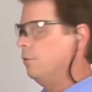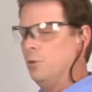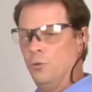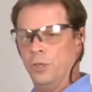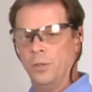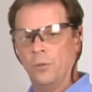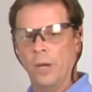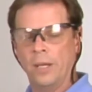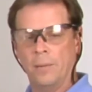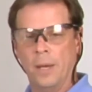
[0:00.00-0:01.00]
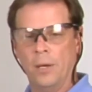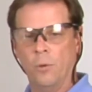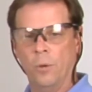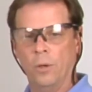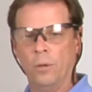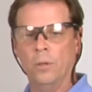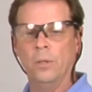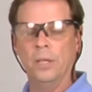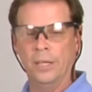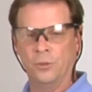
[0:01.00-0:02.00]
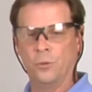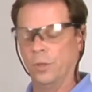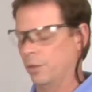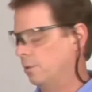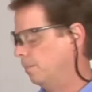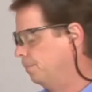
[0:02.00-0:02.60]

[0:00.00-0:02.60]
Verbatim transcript: using the correct amount of oil is critical.